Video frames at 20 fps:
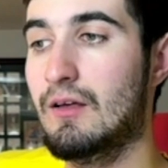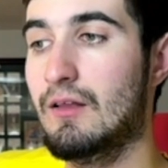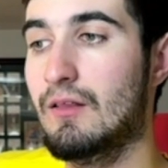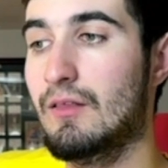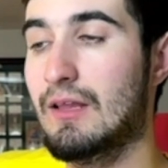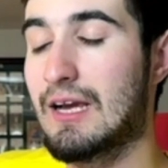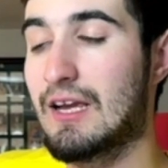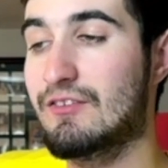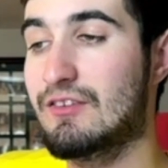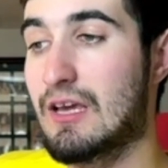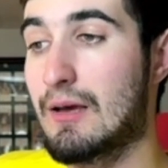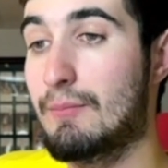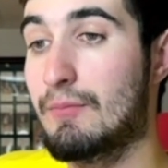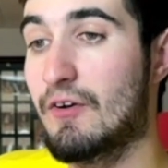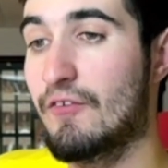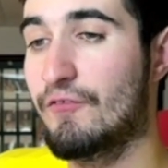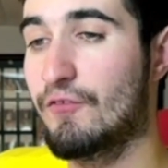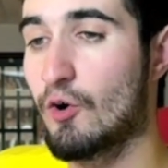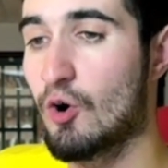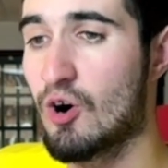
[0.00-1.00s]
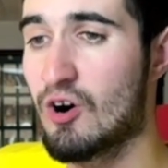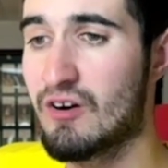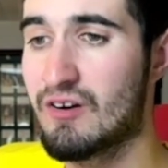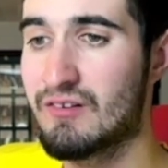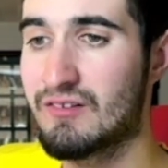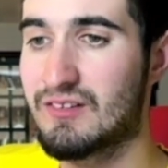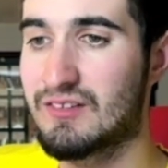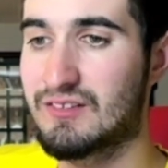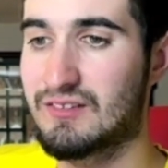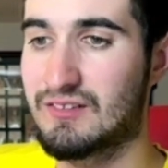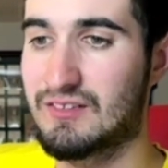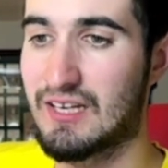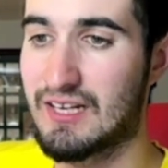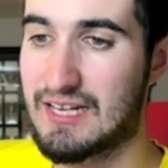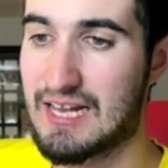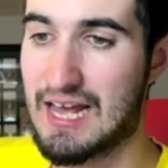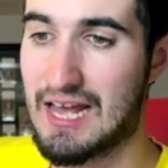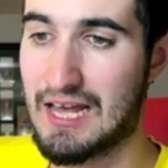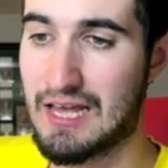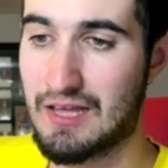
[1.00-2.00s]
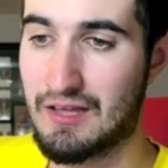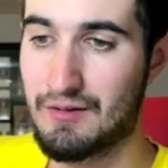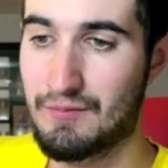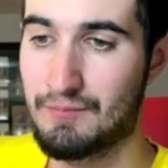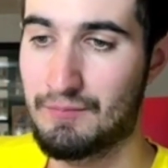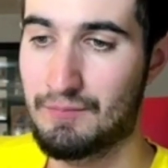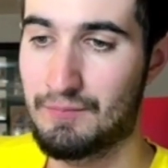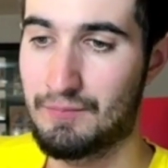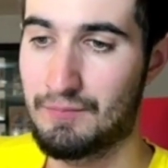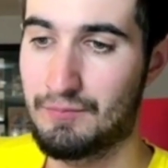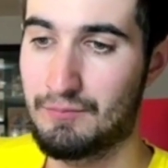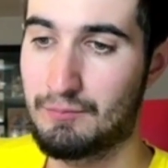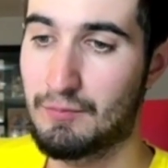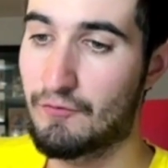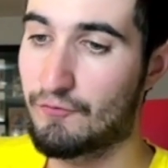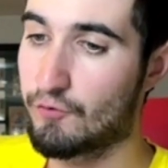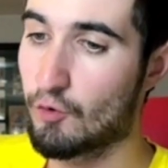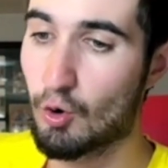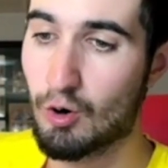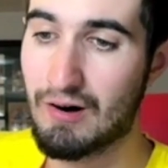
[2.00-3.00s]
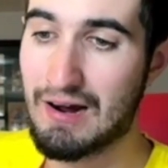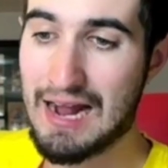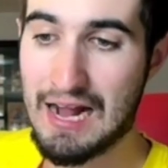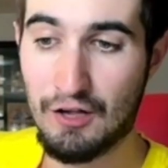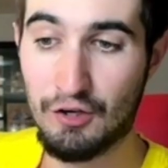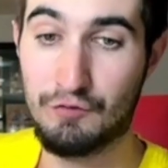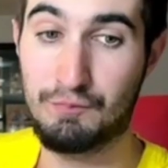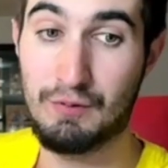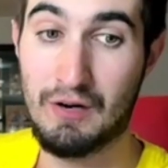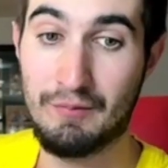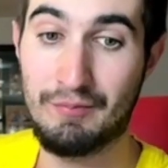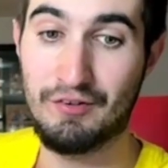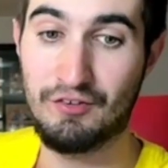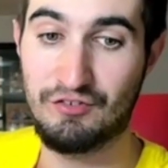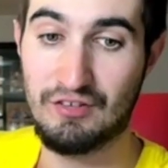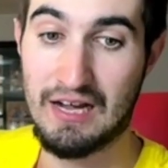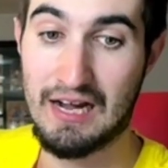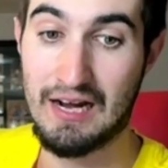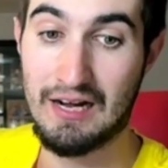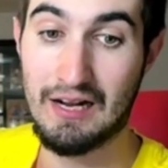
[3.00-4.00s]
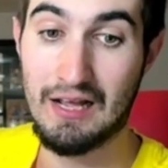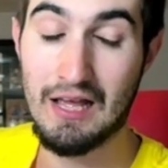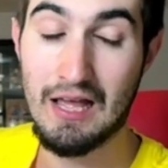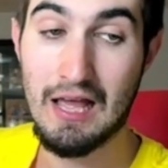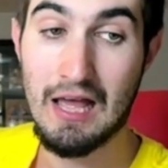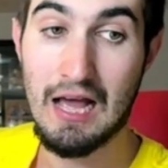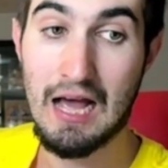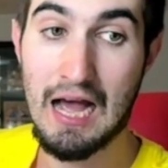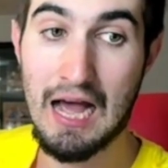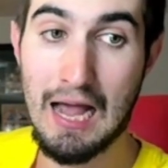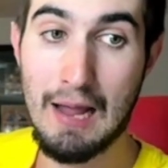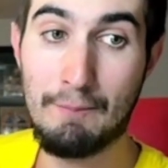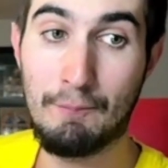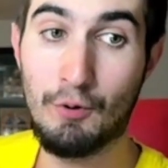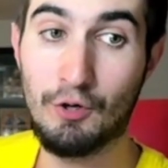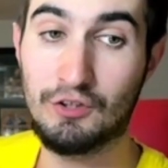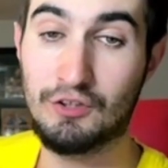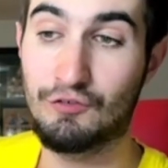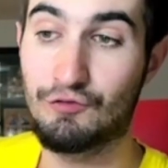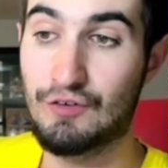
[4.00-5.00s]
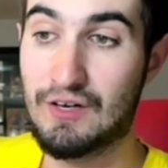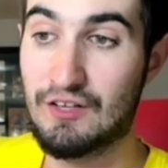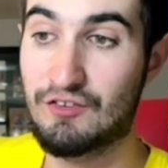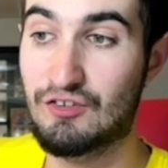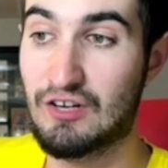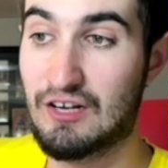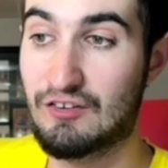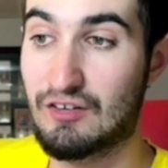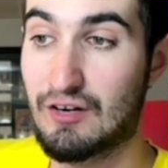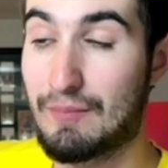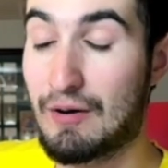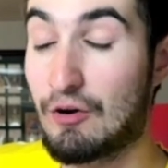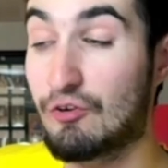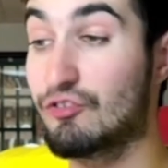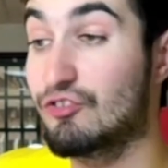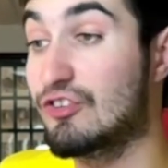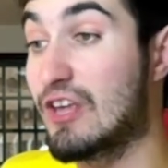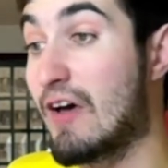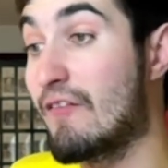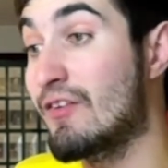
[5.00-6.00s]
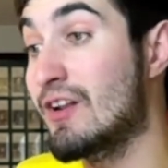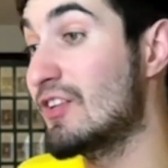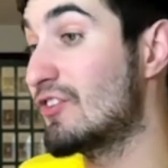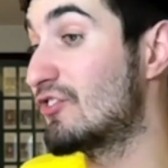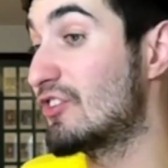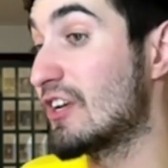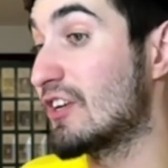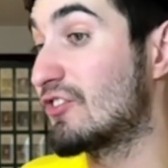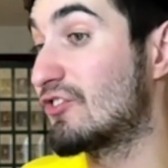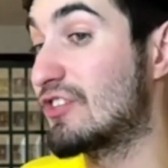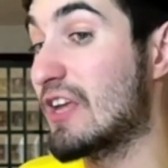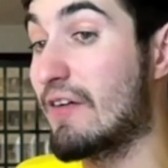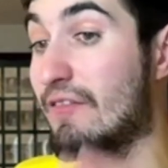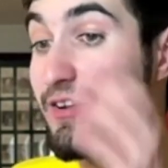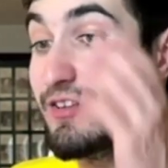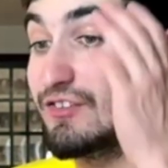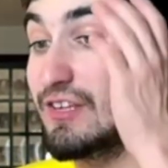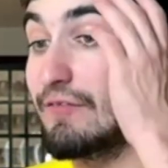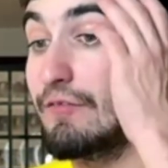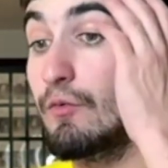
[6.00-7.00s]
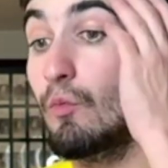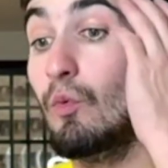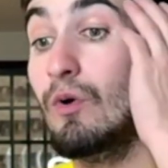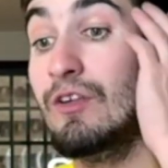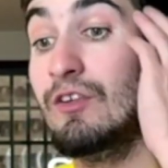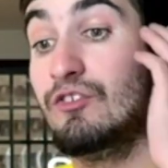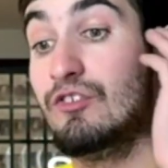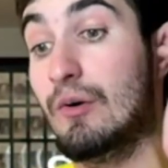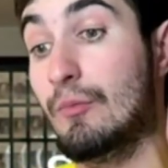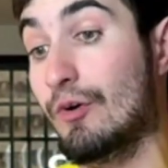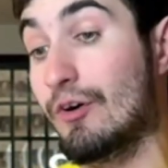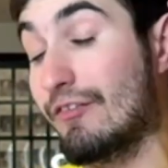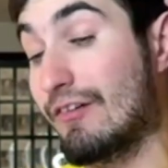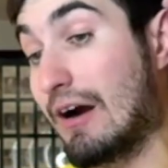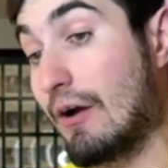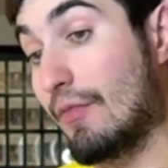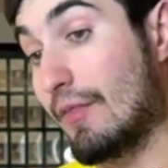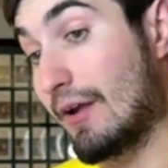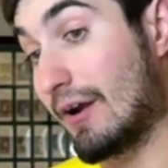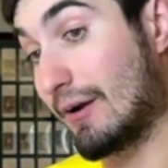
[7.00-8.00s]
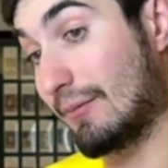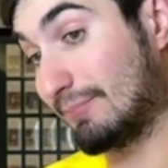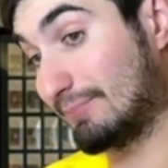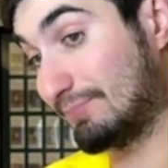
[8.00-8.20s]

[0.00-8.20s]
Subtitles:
Like I said, before today, before Alex Bregman signed, I put the Red Sox at about 76, 77 wins, somewhere around there.